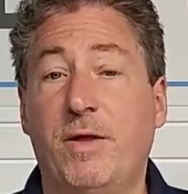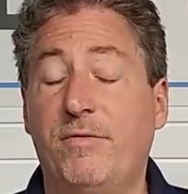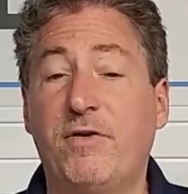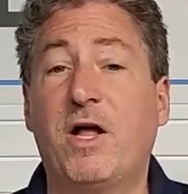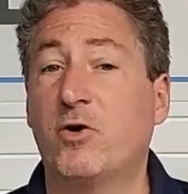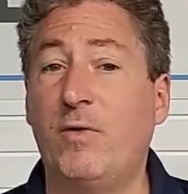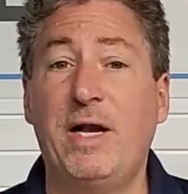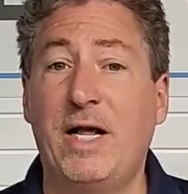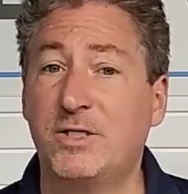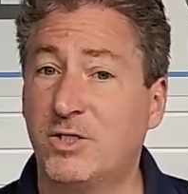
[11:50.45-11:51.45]
Now, they've got a great
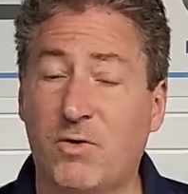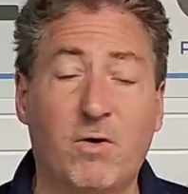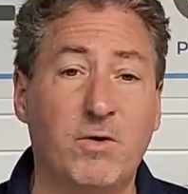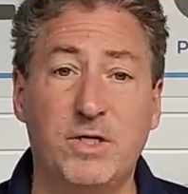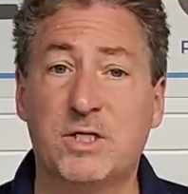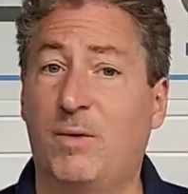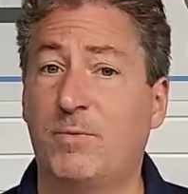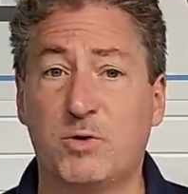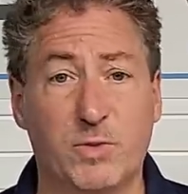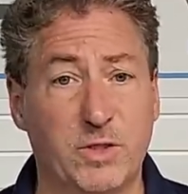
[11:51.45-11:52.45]
head start on these
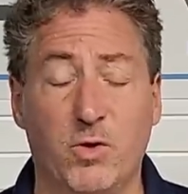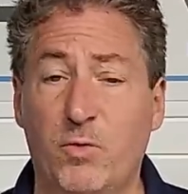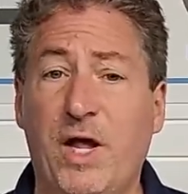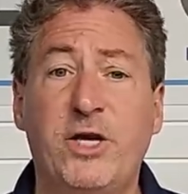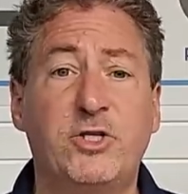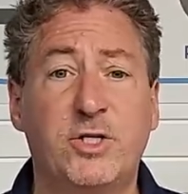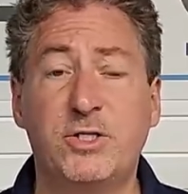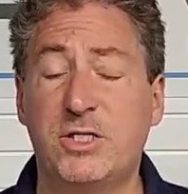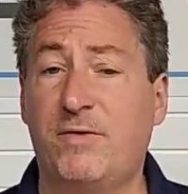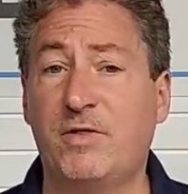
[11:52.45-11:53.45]
companies with the
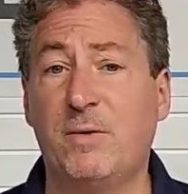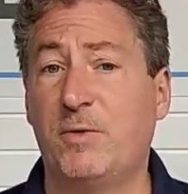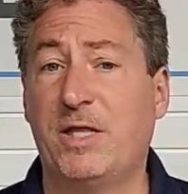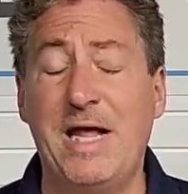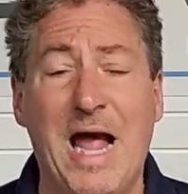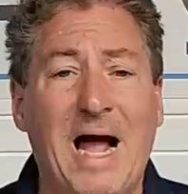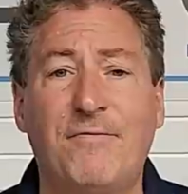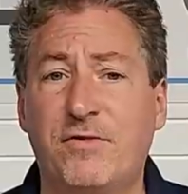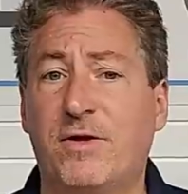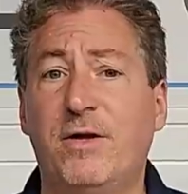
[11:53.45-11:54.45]
locations and everything, but they
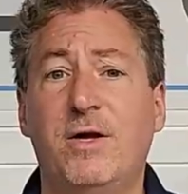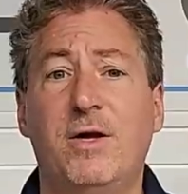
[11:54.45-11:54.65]
have to